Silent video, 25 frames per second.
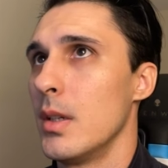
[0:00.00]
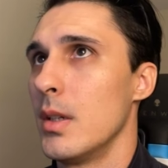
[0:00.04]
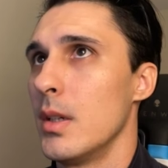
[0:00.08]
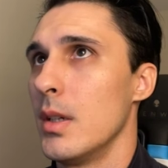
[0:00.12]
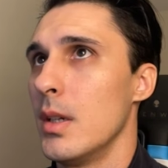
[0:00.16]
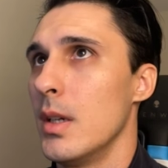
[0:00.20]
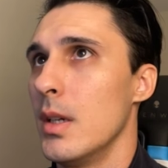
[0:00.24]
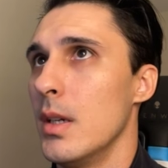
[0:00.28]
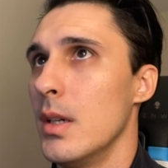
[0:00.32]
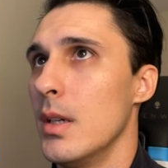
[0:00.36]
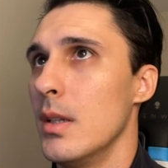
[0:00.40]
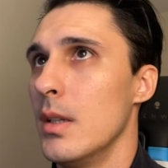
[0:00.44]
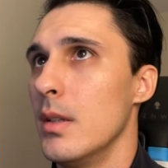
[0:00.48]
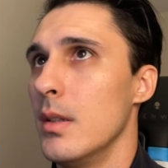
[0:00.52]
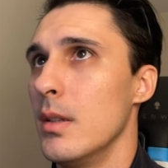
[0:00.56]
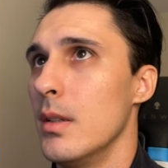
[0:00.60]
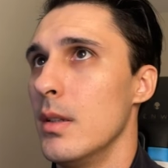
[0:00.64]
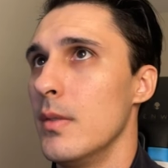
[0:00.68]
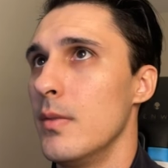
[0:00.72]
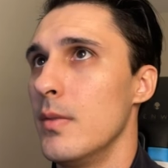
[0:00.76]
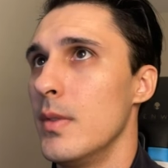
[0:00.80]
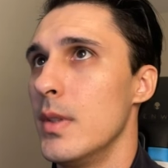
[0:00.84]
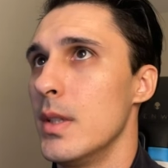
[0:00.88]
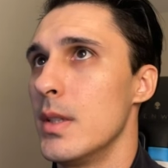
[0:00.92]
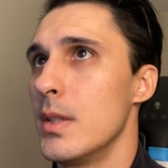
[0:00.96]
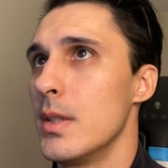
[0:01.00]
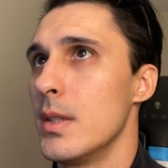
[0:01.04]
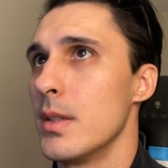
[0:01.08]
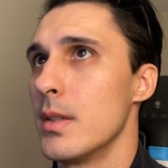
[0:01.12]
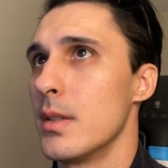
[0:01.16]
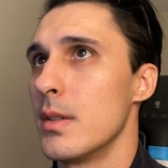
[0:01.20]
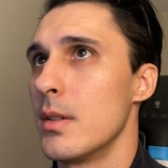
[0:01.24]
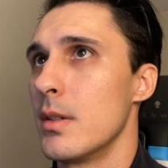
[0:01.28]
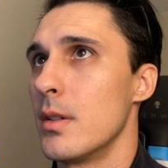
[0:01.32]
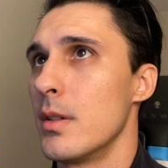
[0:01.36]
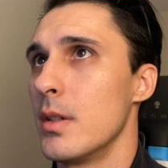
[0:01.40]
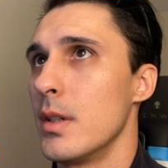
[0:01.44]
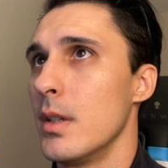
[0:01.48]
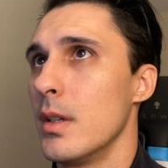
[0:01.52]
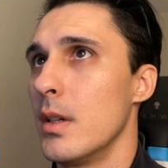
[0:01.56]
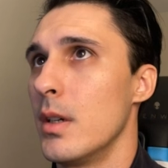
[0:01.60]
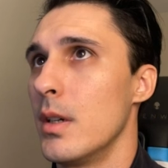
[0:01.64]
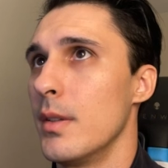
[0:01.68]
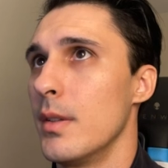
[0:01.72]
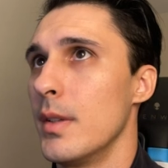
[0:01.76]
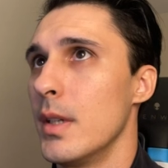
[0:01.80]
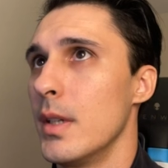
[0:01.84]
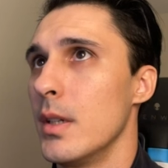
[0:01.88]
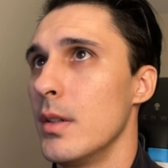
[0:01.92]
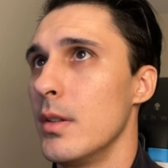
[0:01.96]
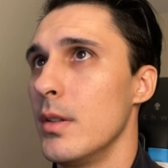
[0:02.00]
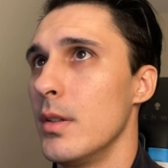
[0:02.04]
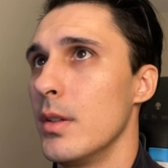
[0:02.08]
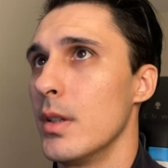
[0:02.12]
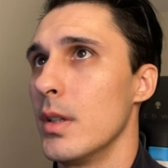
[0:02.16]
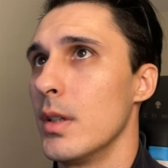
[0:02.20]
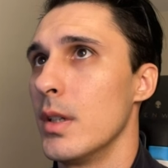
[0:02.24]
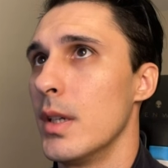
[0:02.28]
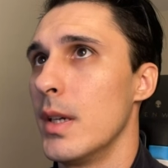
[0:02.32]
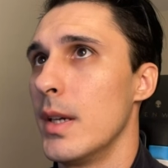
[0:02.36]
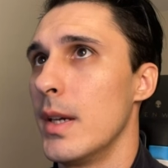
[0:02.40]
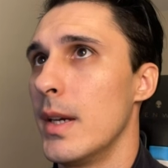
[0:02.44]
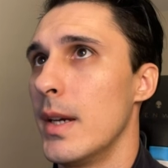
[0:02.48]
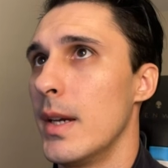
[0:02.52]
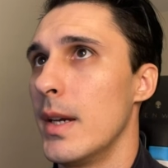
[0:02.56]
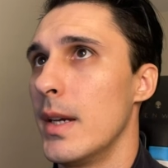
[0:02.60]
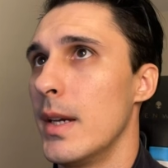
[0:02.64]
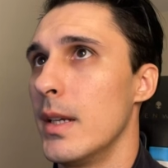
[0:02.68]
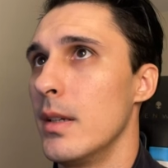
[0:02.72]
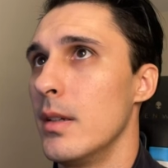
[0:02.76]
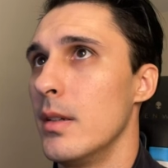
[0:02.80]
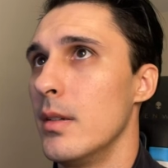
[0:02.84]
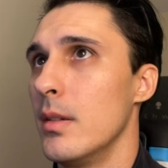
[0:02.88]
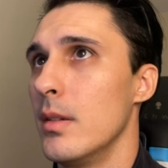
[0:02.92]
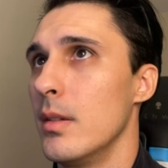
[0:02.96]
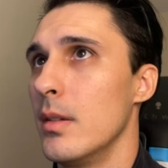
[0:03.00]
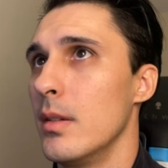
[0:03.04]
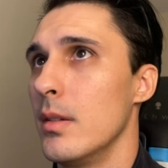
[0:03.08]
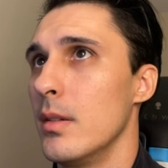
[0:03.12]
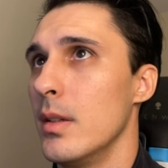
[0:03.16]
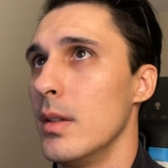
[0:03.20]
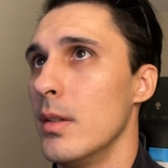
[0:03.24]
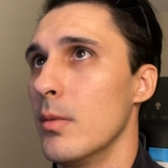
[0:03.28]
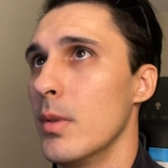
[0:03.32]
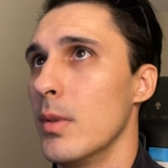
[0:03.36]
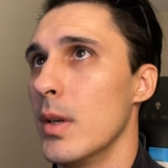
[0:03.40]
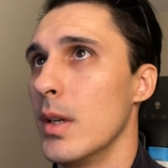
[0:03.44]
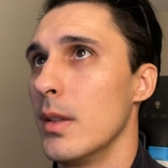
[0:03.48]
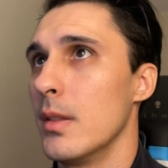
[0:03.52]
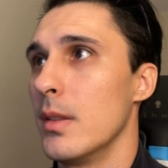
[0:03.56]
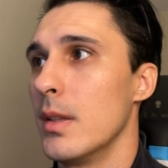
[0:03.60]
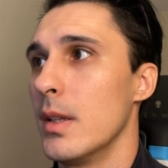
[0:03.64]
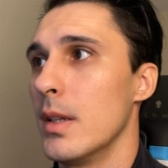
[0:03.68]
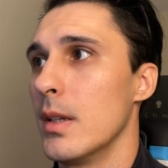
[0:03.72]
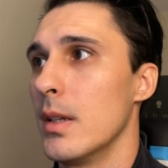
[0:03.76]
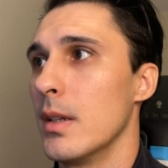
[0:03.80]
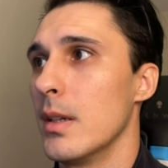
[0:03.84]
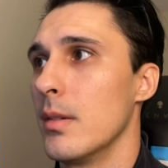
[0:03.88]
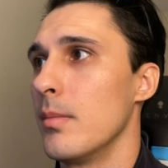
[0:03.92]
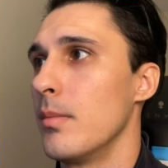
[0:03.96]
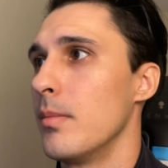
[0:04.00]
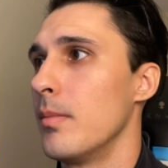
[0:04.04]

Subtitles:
And if this isn't already on there, you're going to add it right there.